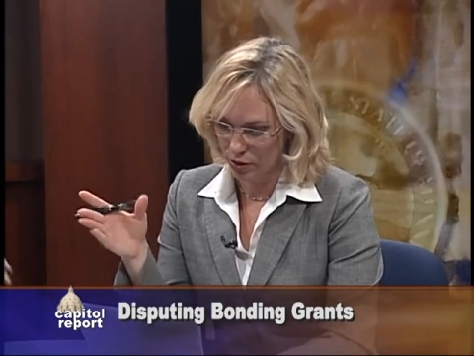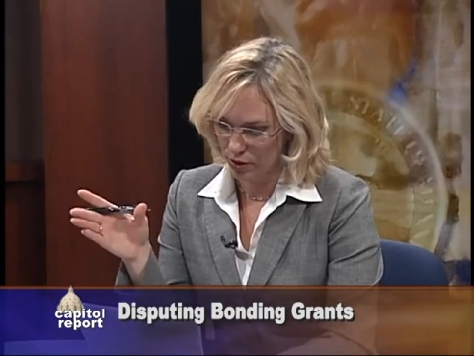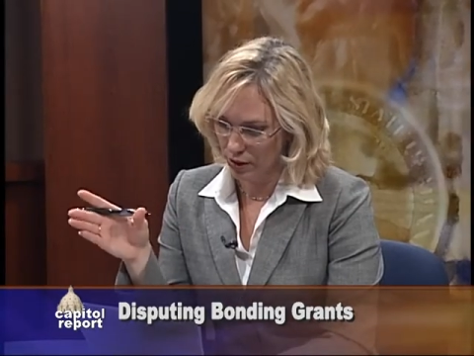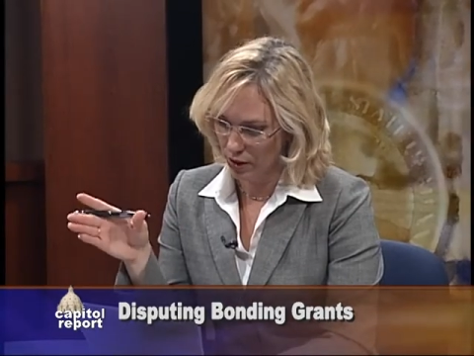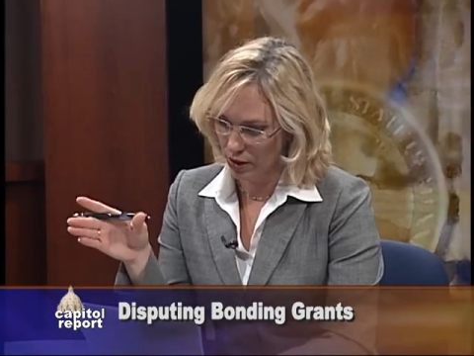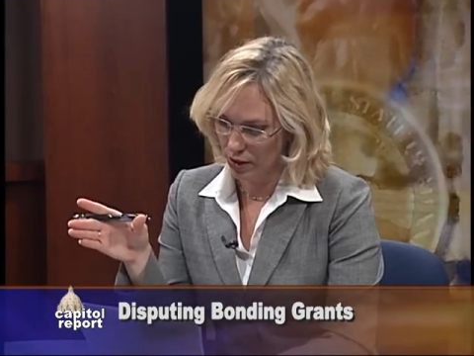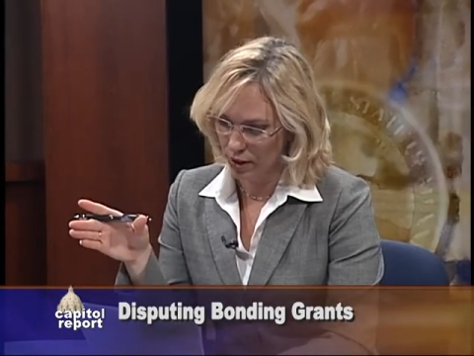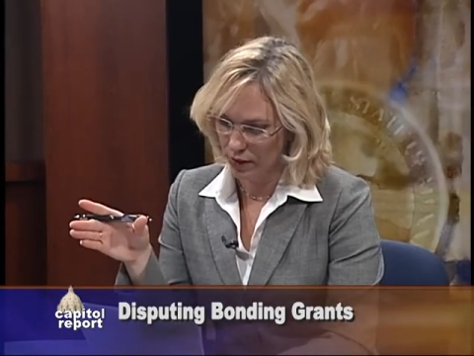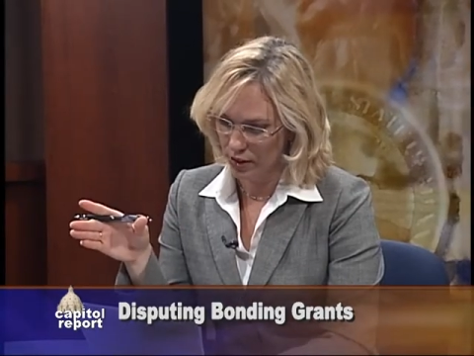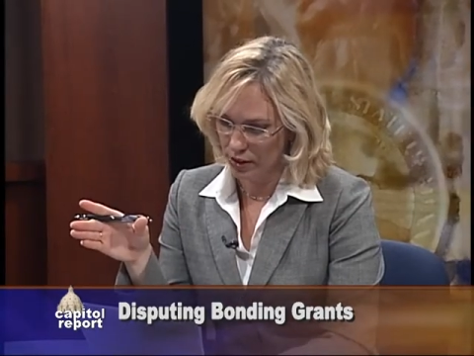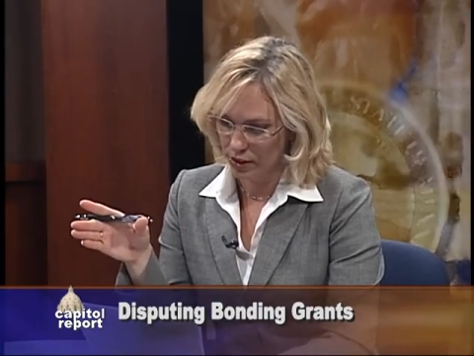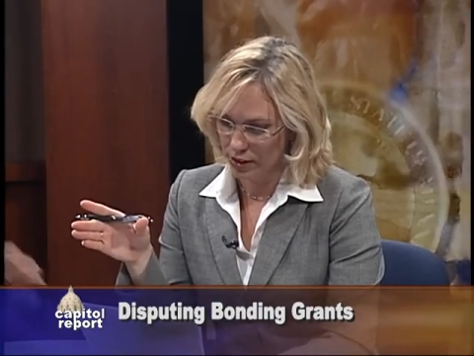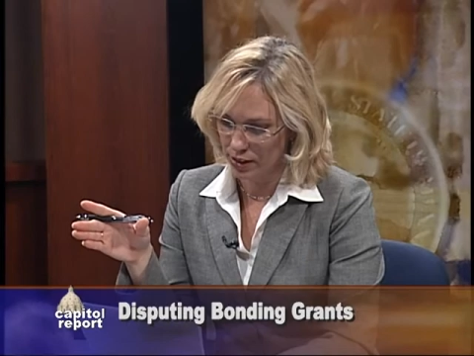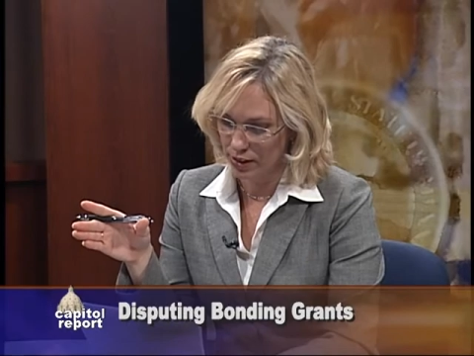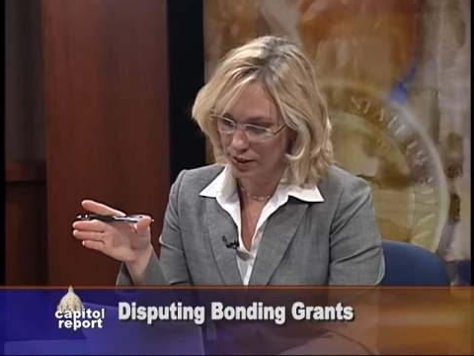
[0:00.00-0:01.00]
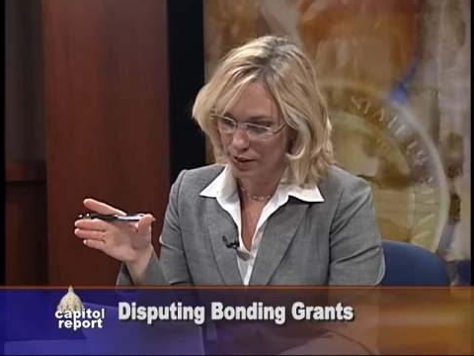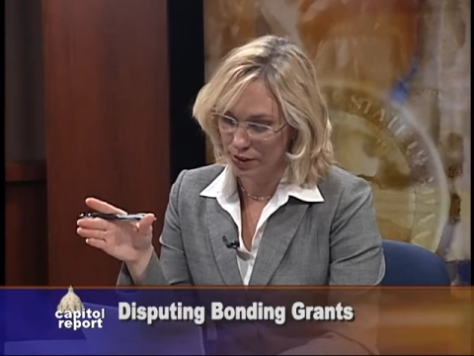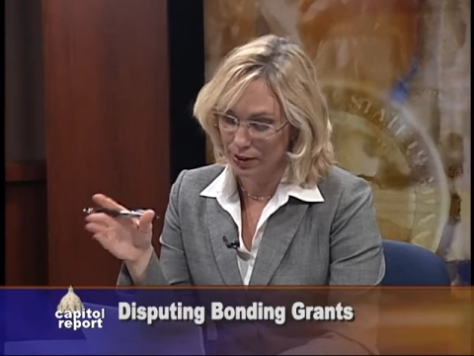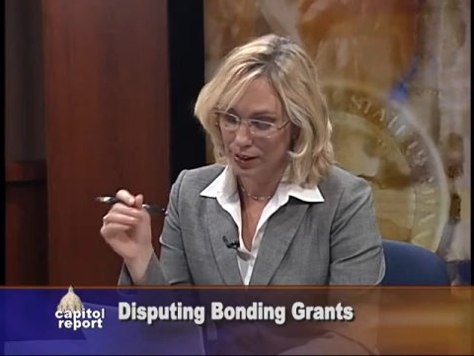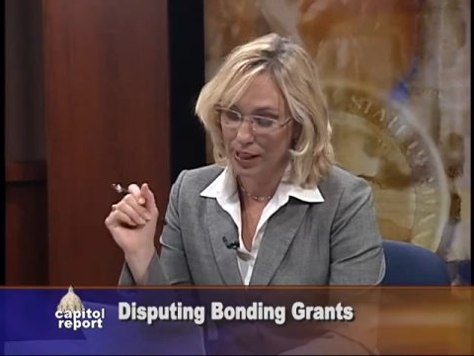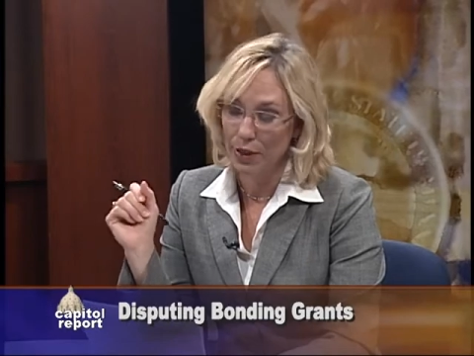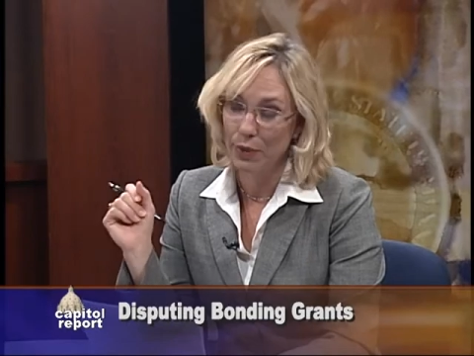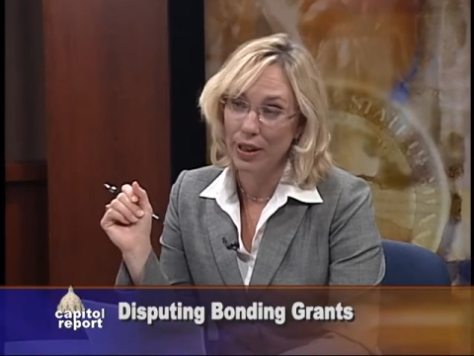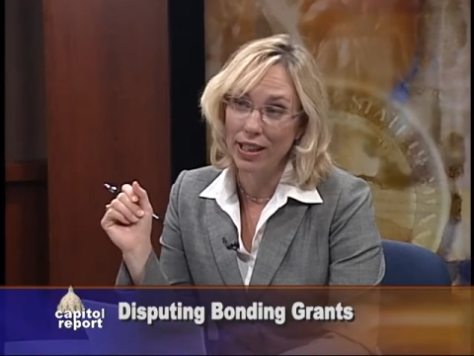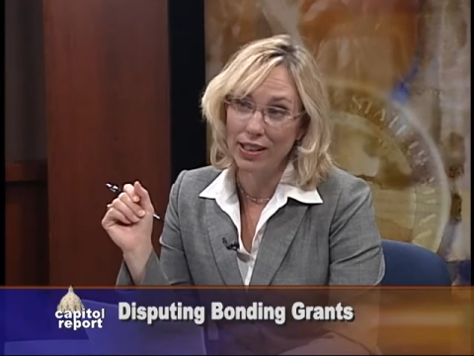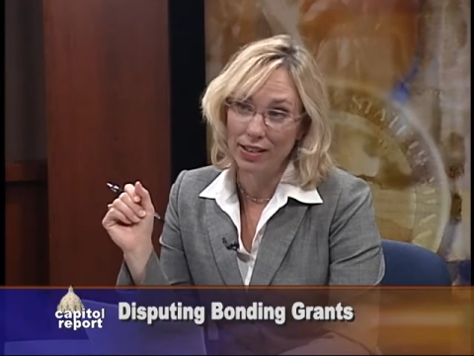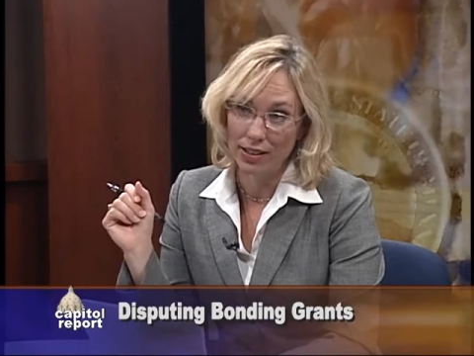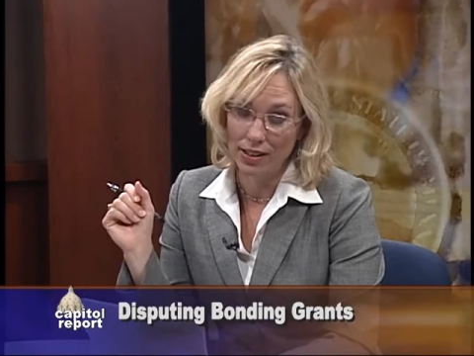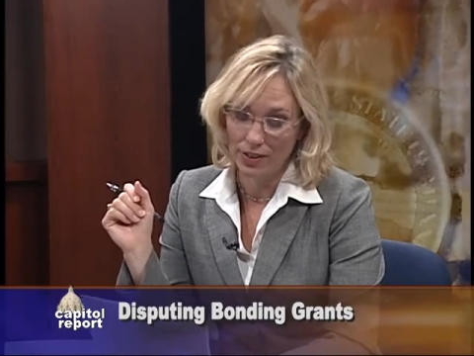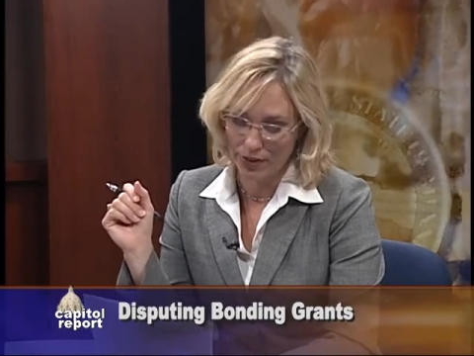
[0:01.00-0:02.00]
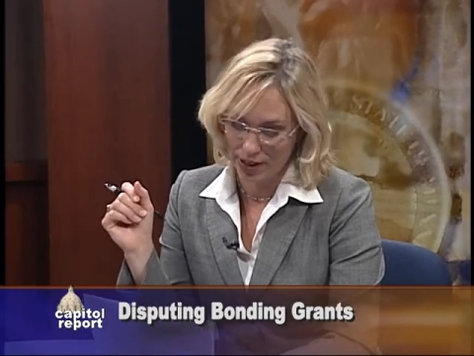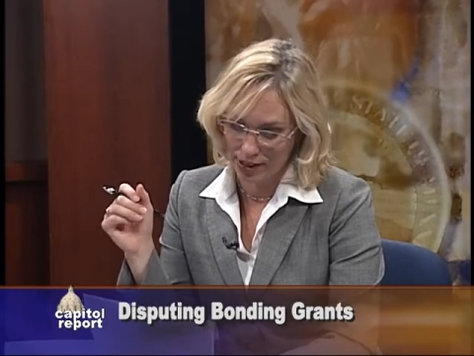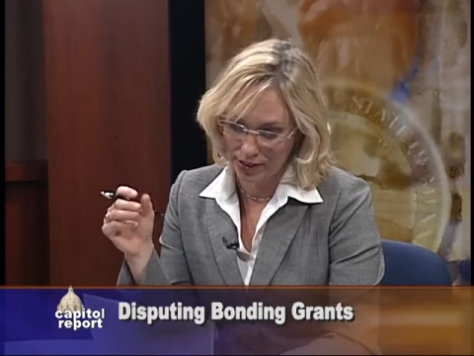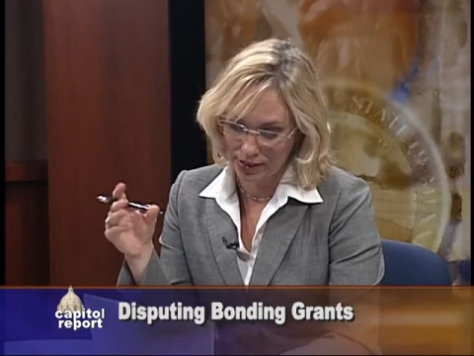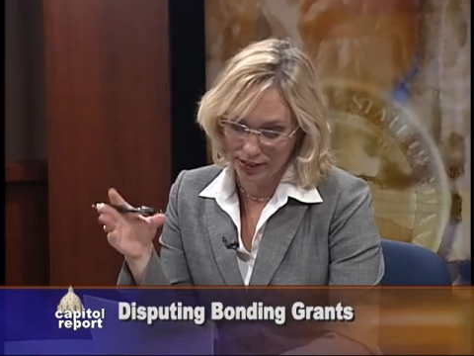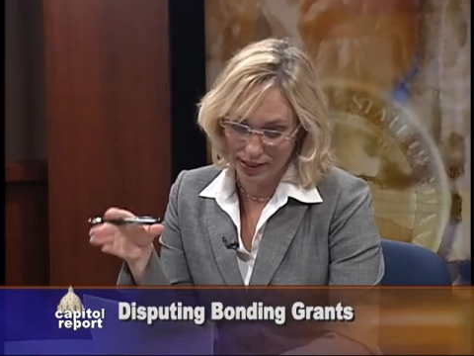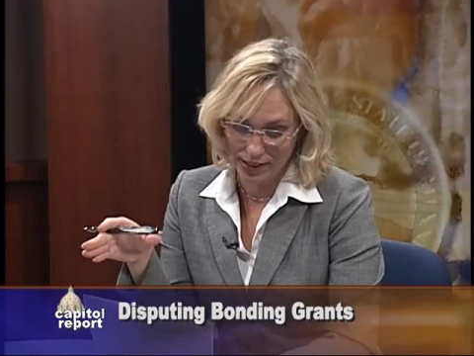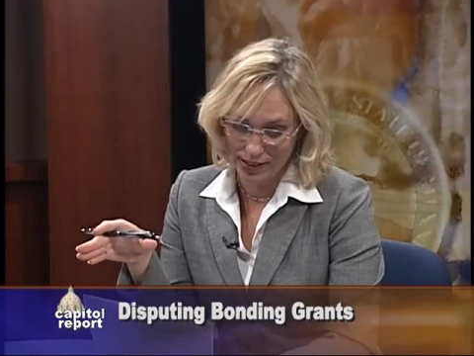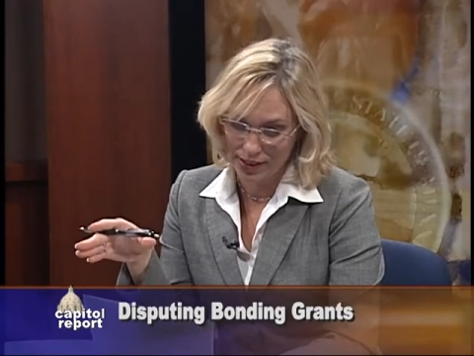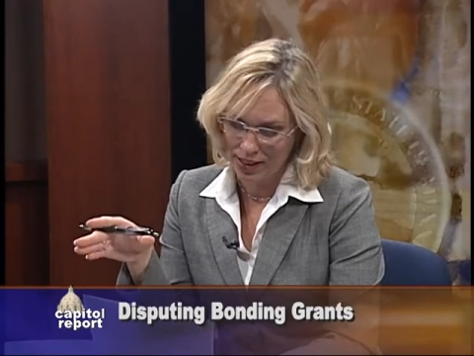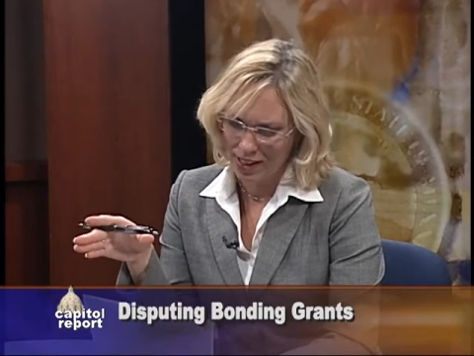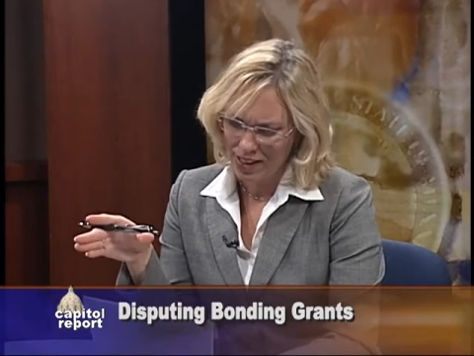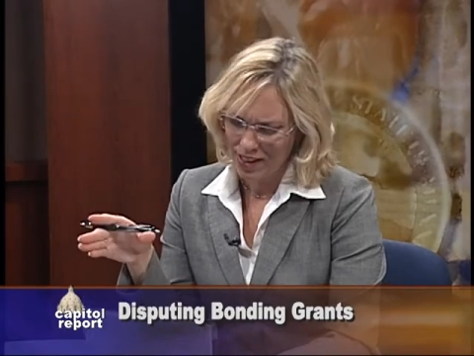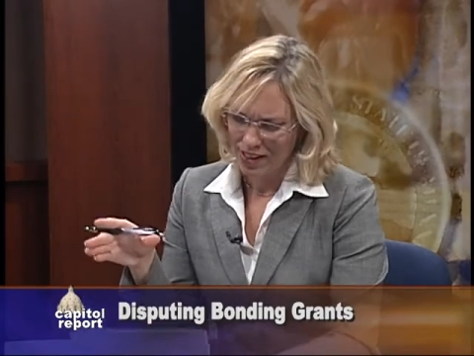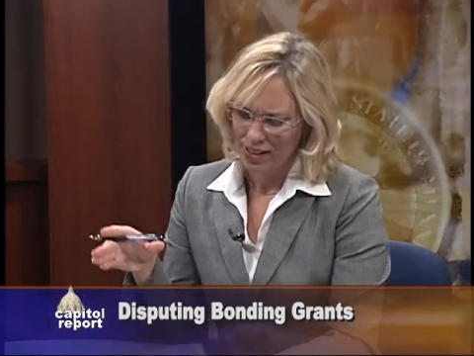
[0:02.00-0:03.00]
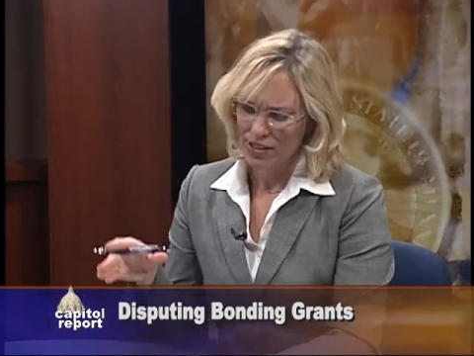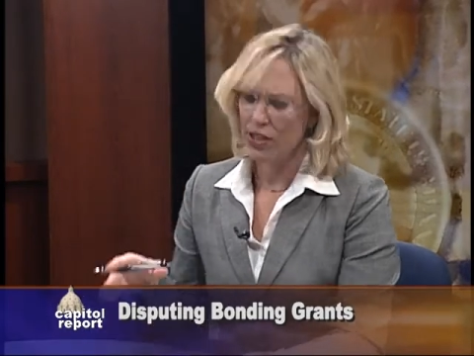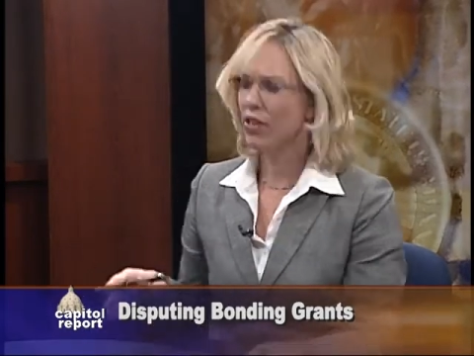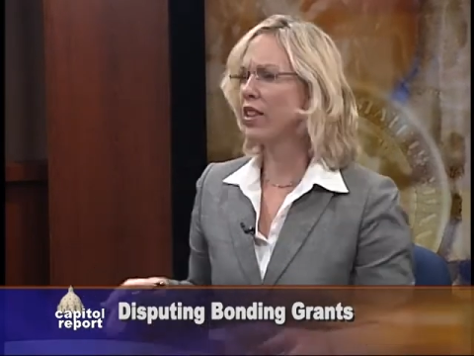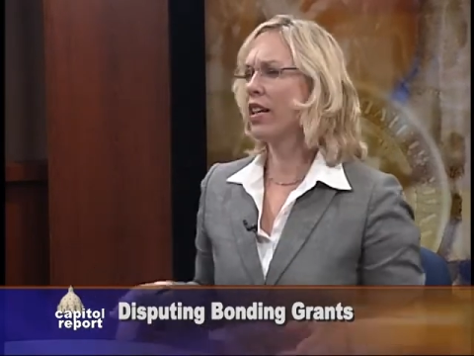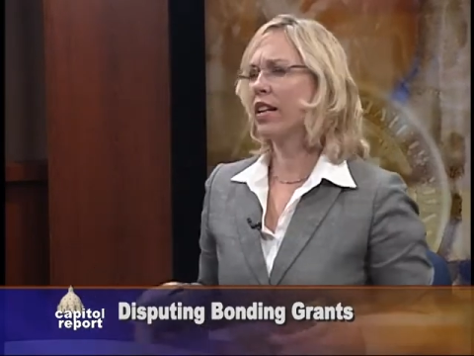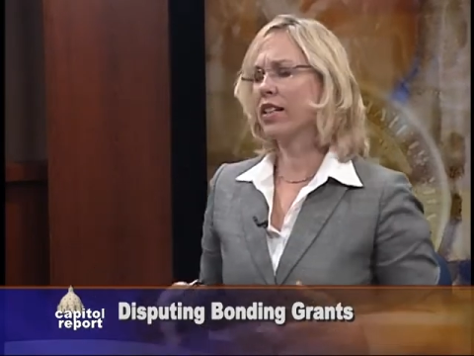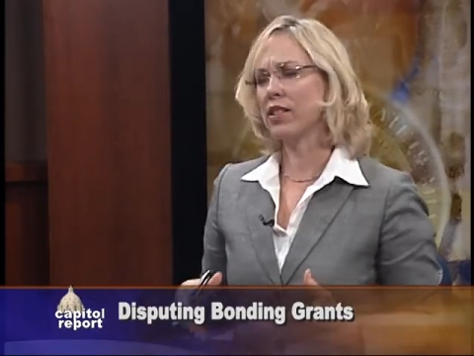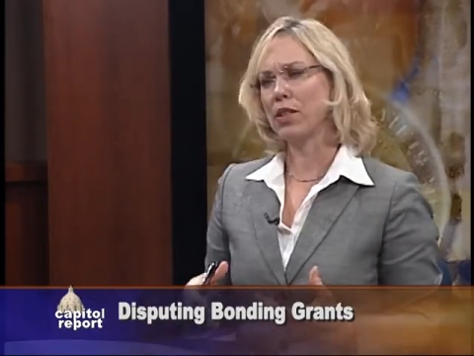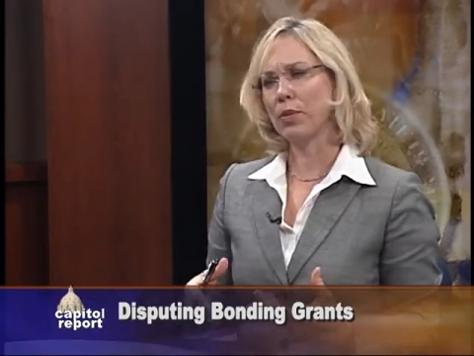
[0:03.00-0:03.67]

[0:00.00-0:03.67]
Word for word: Mm -hmm. Now, the governor did include light rail in the final list. Mm -hmm. Do you think it's